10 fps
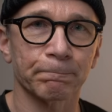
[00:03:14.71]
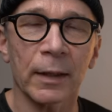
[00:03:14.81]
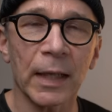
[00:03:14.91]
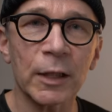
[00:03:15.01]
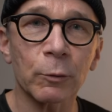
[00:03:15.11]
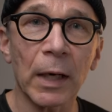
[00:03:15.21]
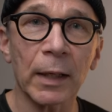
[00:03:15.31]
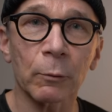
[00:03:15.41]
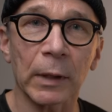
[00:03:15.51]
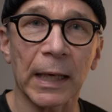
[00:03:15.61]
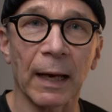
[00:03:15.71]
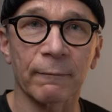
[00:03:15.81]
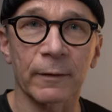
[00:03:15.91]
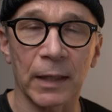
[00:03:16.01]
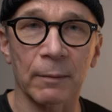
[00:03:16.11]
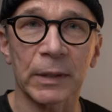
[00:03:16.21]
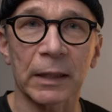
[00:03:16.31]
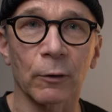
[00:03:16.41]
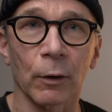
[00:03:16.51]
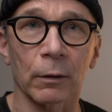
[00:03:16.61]
And that's why we have
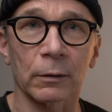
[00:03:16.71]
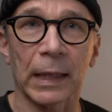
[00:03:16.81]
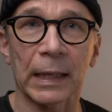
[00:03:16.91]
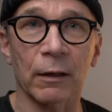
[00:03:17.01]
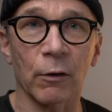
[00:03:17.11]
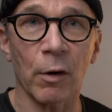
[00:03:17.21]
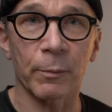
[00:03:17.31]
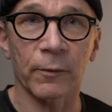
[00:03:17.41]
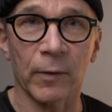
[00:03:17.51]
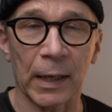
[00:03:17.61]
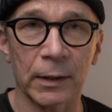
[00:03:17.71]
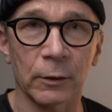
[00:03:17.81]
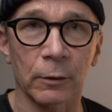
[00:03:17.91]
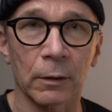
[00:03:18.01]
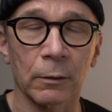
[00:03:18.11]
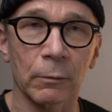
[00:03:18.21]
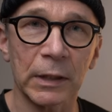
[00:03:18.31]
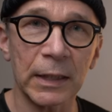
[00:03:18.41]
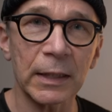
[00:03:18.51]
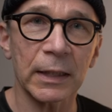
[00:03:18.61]
something called a crop factor,
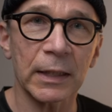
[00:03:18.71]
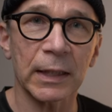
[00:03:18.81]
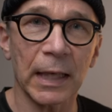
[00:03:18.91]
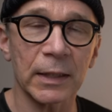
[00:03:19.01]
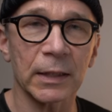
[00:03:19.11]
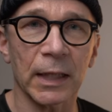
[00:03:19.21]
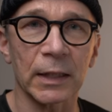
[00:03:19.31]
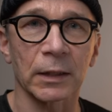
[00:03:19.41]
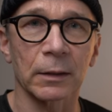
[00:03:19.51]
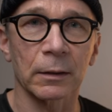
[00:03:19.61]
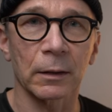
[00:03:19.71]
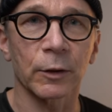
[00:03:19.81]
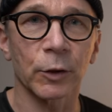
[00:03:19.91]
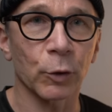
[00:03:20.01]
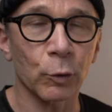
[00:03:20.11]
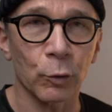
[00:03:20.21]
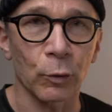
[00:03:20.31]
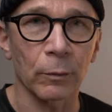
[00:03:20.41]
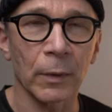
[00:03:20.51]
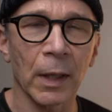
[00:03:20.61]
which in this case is 2.